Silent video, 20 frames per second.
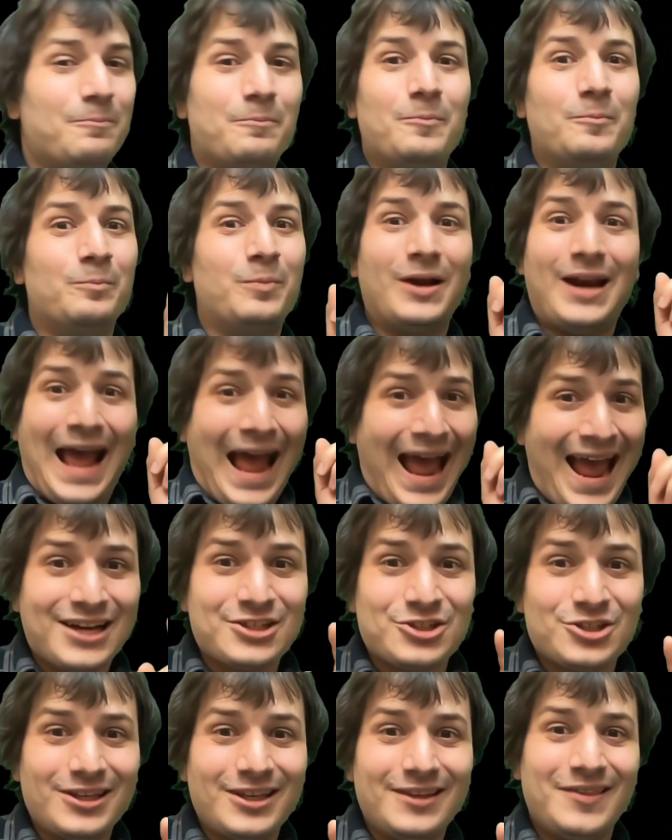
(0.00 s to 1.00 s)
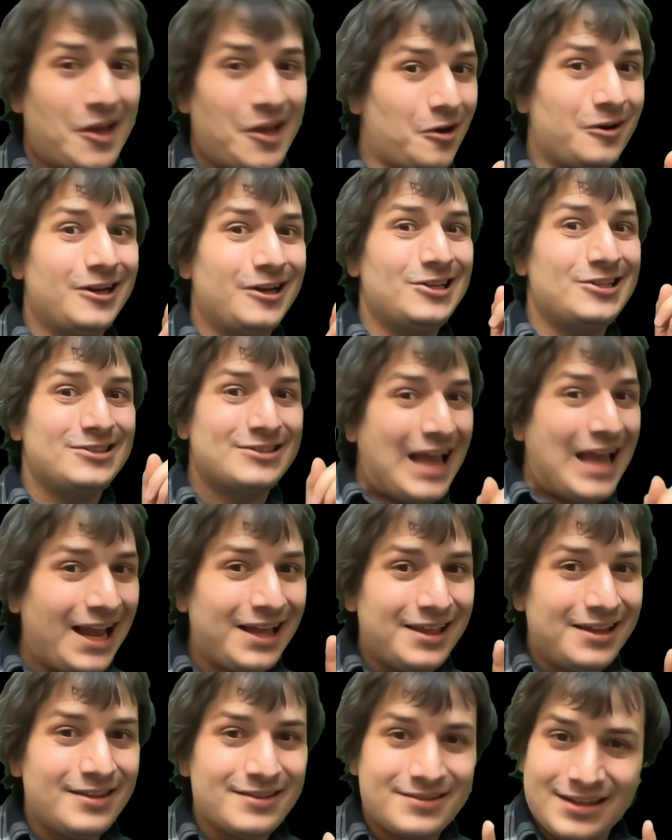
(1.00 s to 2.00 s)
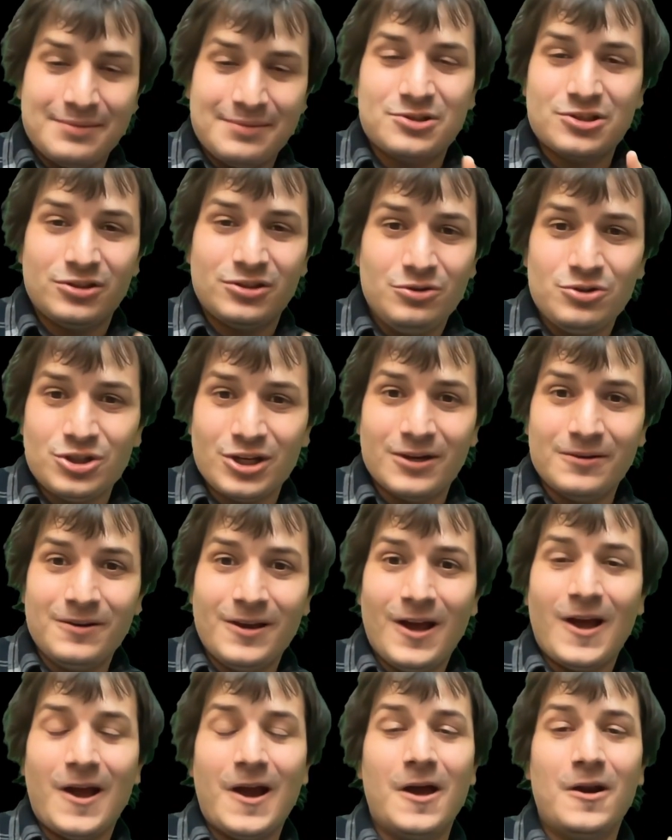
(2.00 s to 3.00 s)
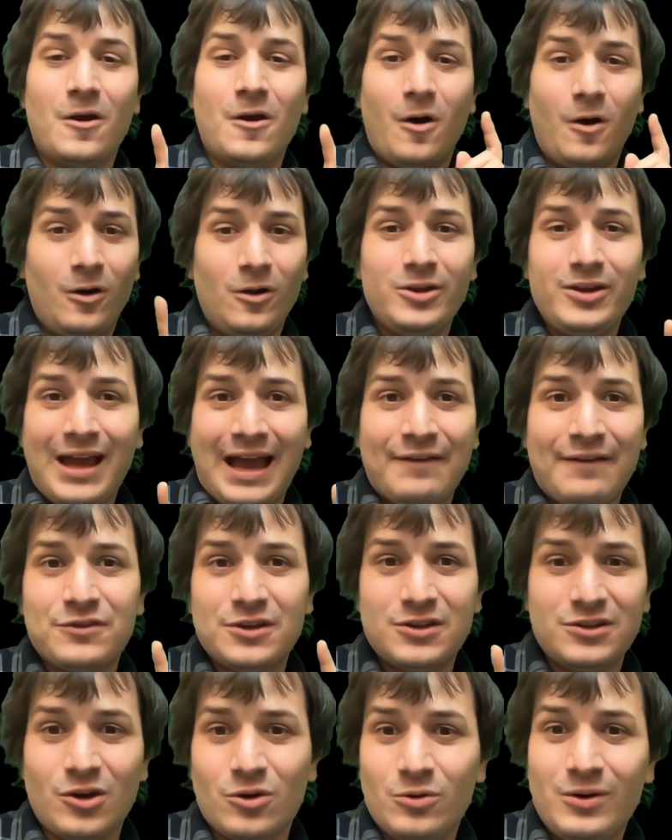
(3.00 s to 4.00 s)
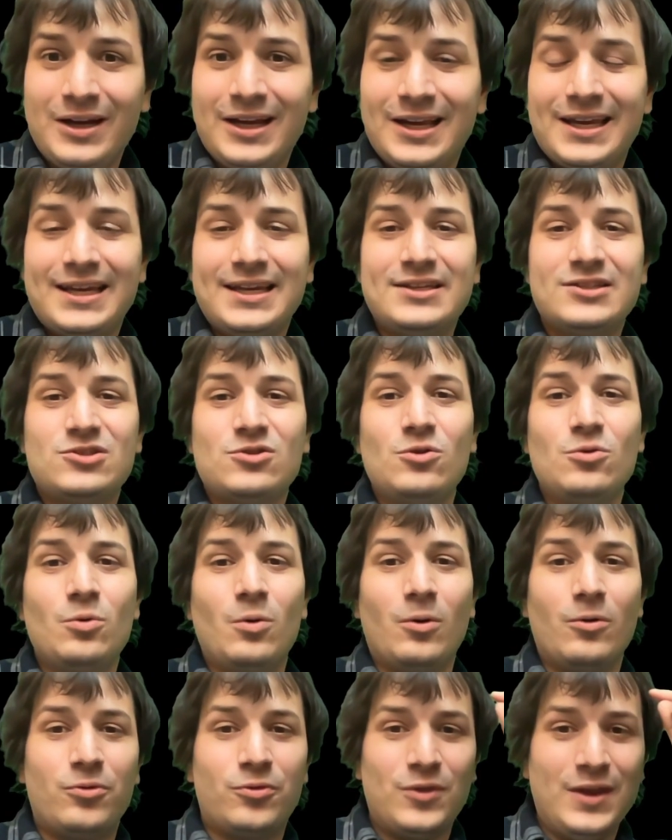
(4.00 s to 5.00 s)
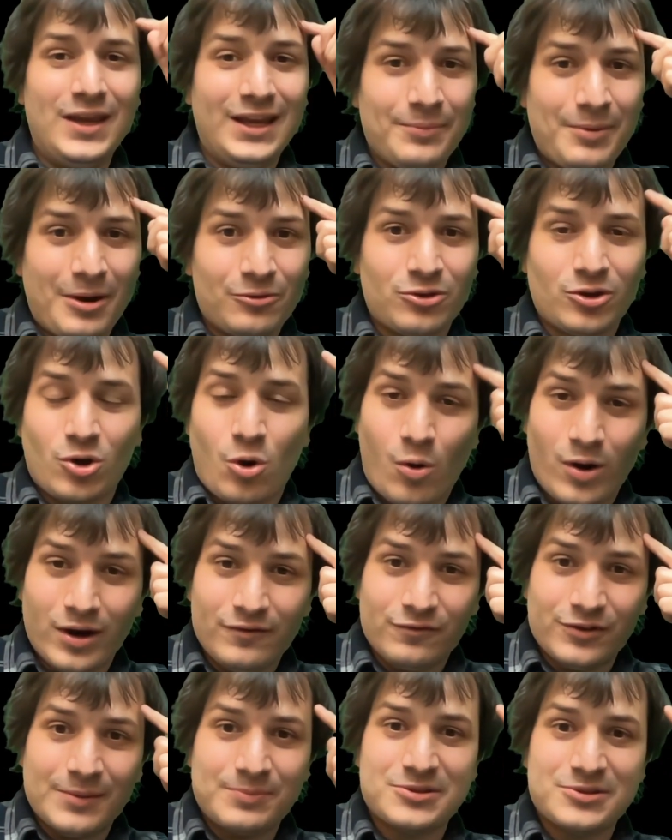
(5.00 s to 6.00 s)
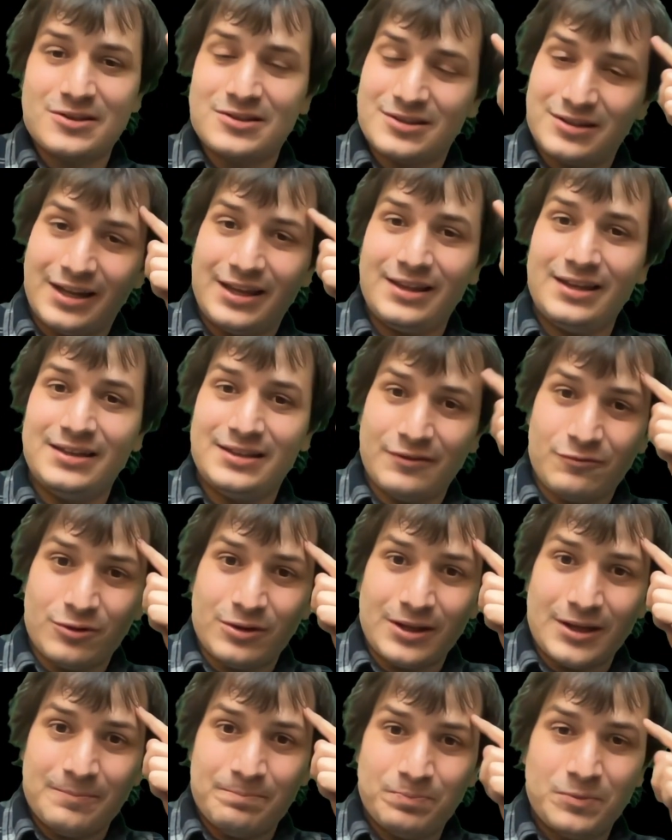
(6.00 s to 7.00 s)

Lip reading: But actually, they are exactly the same solution, and all you have to do is to think about the coin flips slightly differently.